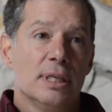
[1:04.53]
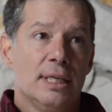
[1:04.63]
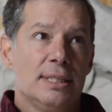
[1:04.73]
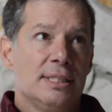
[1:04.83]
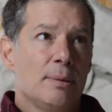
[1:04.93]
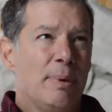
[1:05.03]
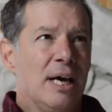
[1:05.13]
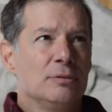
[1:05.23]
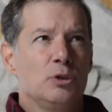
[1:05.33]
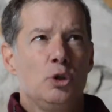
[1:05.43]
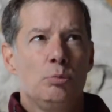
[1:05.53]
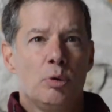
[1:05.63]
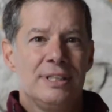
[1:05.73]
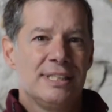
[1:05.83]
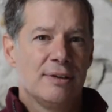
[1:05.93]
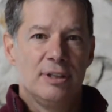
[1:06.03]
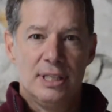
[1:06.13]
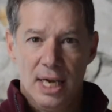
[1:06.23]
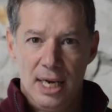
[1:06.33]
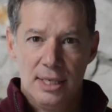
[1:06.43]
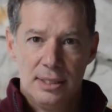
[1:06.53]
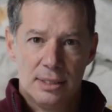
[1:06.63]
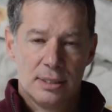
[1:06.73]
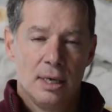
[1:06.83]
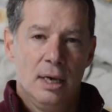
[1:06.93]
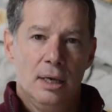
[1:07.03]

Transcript: is about 2.7 days.